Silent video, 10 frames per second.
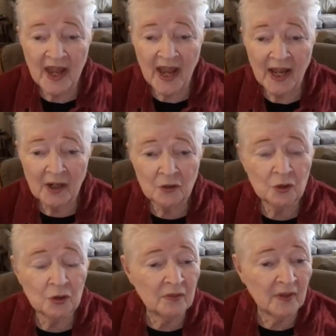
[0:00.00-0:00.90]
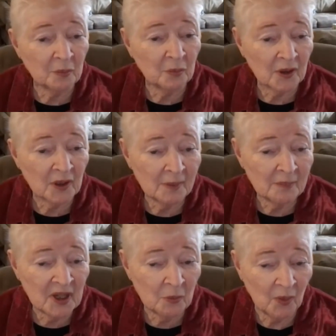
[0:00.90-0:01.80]
attitude that we're
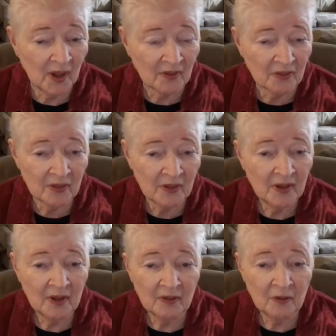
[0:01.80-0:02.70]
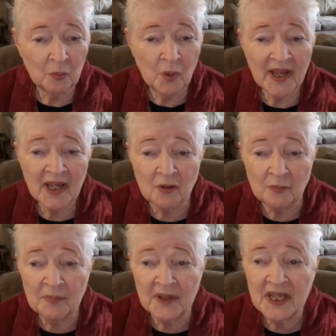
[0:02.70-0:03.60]
coming with, the way
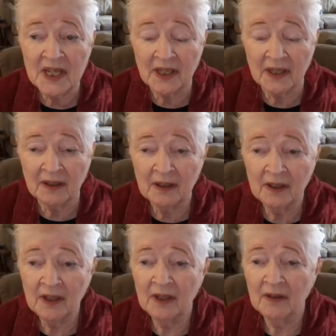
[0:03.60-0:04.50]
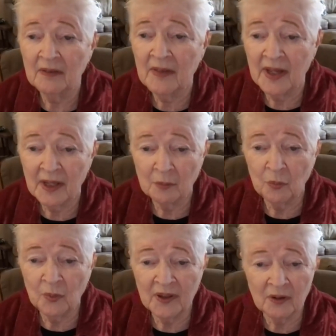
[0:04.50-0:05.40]
of being that
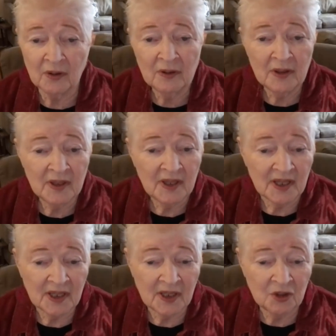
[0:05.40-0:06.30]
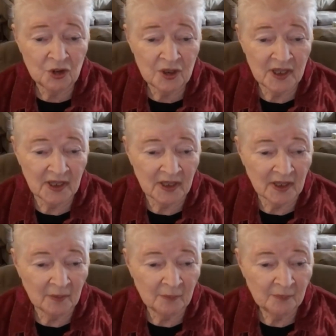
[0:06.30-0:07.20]
we're
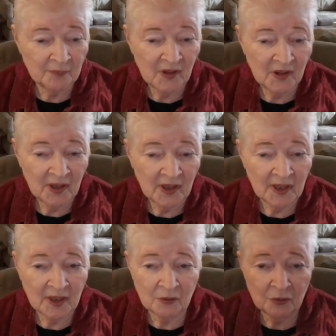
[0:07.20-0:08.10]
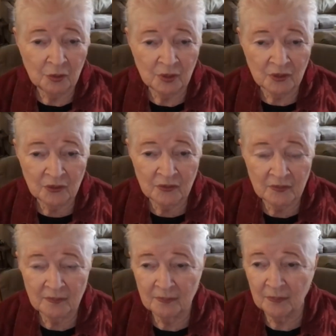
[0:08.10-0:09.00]
initiating. And of course,
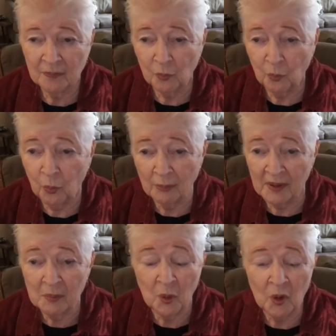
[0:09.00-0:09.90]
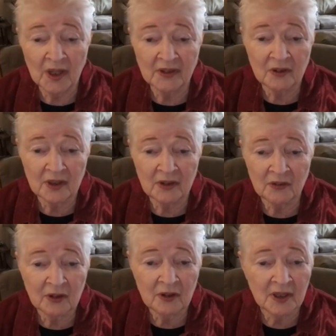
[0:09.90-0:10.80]
what we want
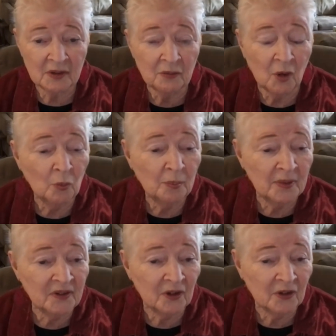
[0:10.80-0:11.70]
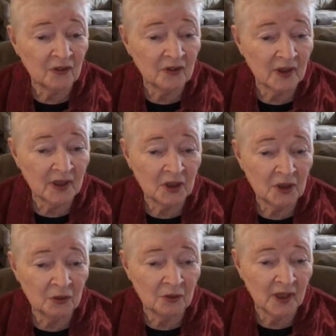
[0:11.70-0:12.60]
is a kind of openness and
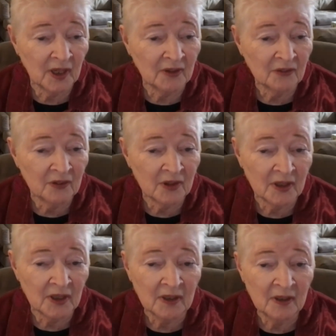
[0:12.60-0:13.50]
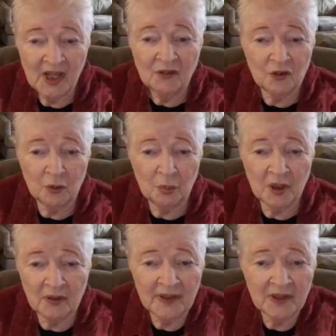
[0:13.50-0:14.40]
curiosity. So we're
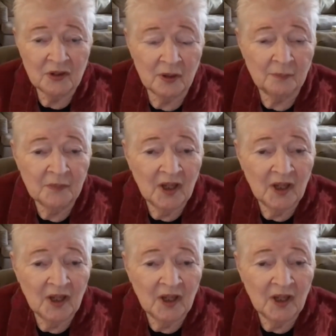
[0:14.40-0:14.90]
going to